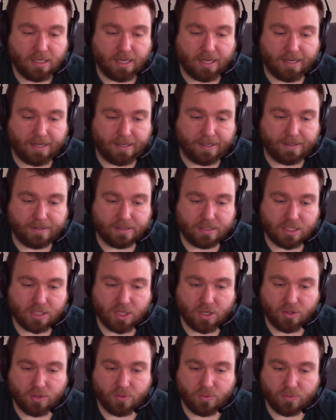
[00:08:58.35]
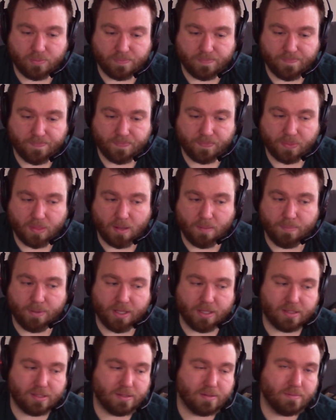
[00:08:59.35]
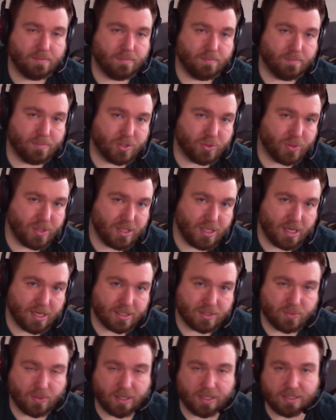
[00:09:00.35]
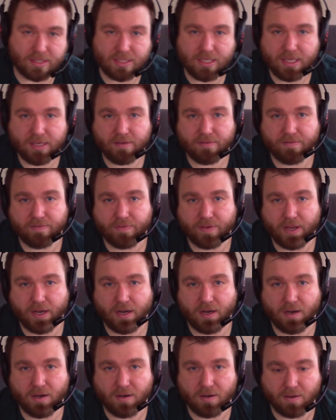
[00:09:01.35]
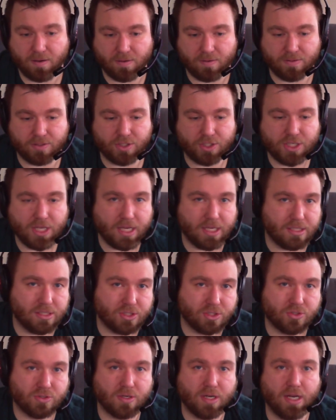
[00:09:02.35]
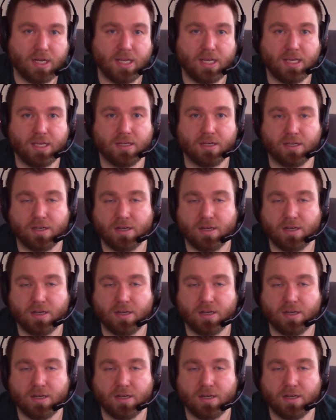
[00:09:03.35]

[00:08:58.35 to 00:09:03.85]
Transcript: But between the XYZ Affair, Jay's Treaty, and a